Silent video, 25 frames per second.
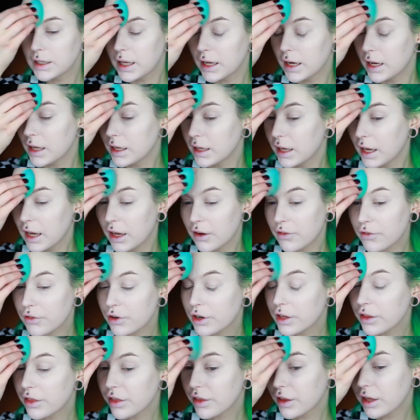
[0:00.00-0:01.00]
setting
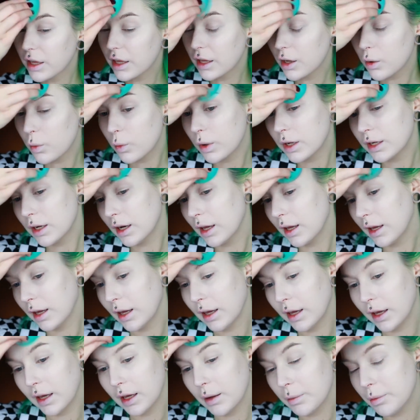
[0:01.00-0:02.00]
everything with
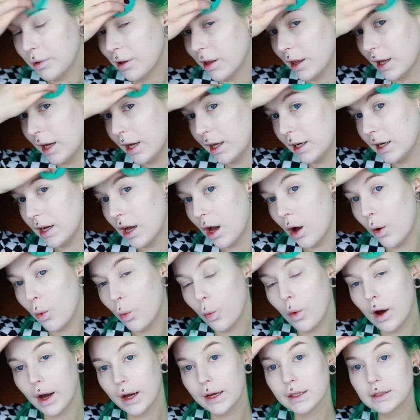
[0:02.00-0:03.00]
a plain
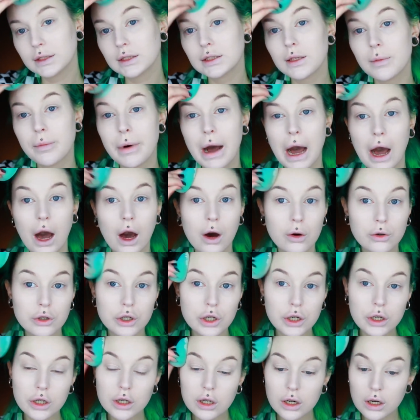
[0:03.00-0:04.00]
white
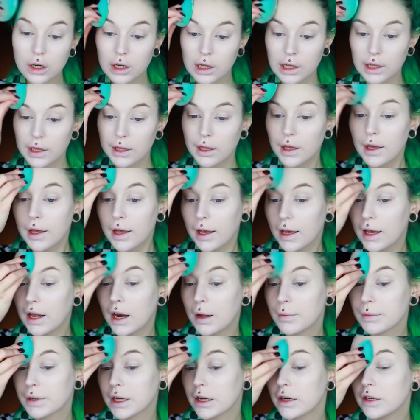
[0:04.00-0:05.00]
powder.
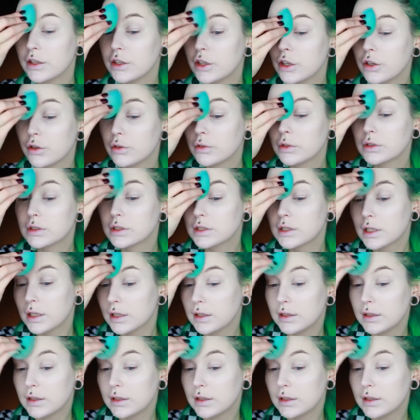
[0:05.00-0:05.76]
And I'm gonna use